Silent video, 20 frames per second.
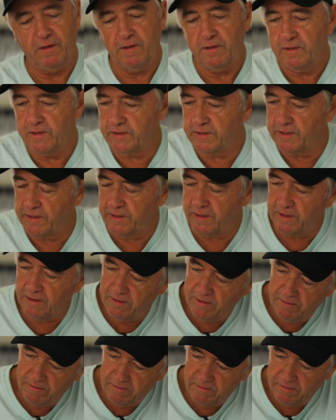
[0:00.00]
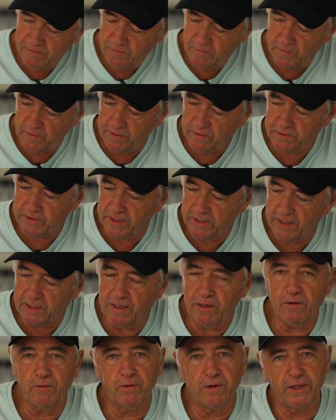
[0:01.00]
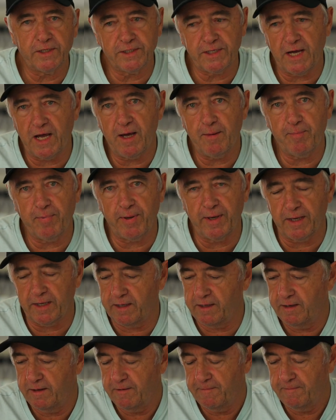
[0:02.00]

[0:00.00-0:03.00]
this little, what looks like a little guitar pick.